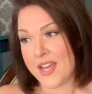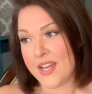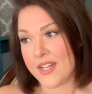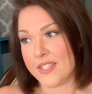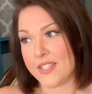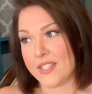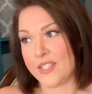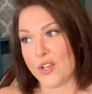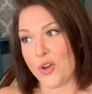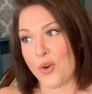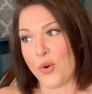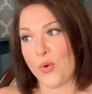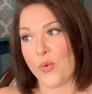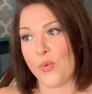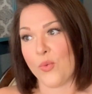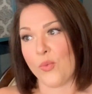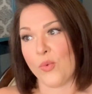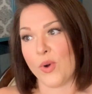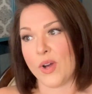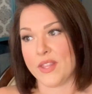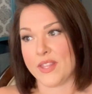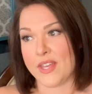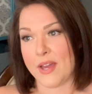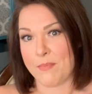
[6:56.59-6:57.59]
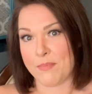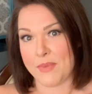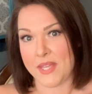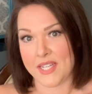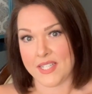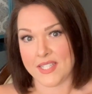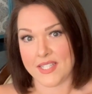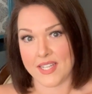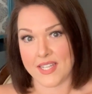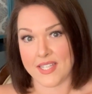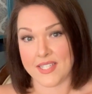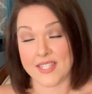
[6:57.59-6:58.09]
So what that
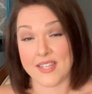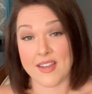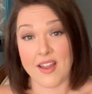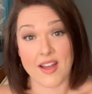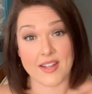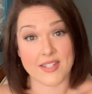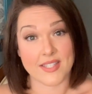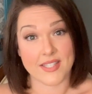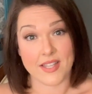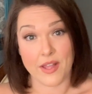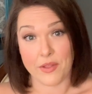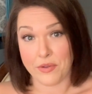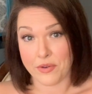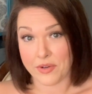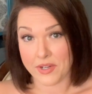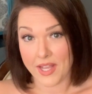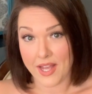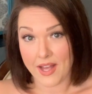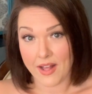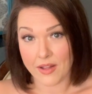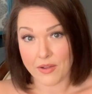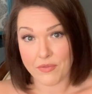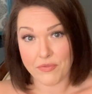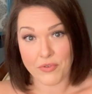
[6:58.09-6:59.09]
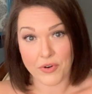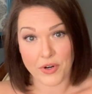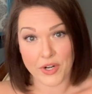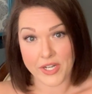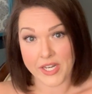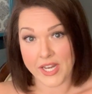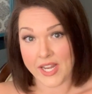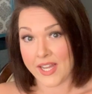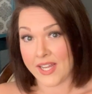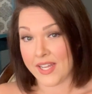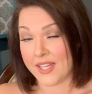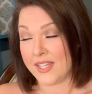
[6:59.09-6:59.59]
means is not Southern
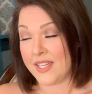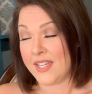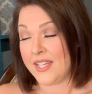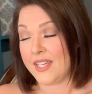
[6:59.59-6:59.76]
California.